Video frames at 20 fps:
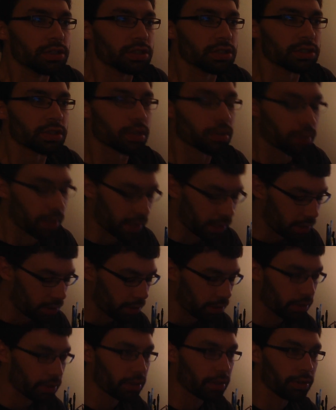So I
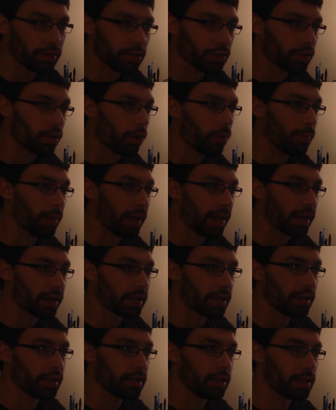could, go
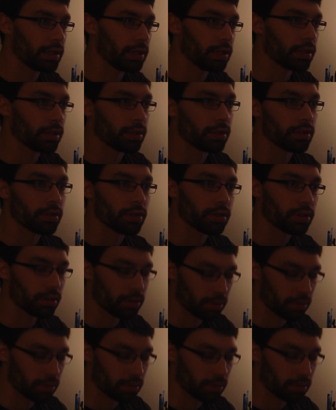back and